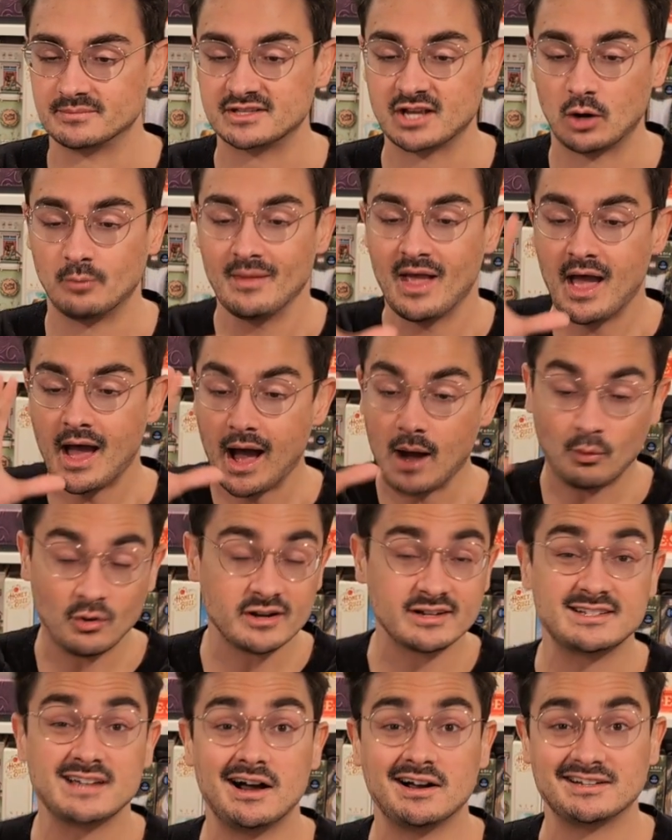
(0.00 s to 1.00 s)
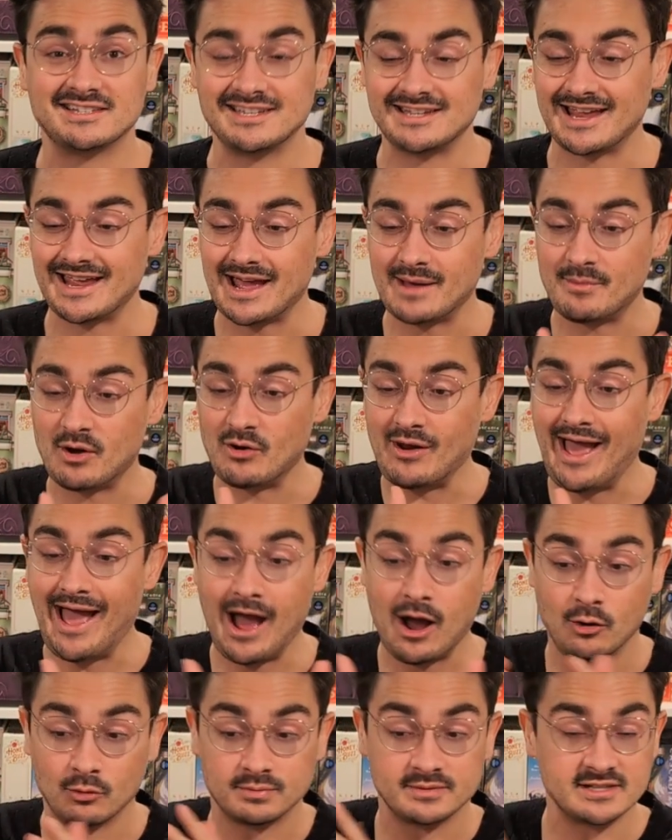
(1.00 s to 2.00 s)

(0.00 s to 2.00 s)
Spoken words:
So I want to talk today about how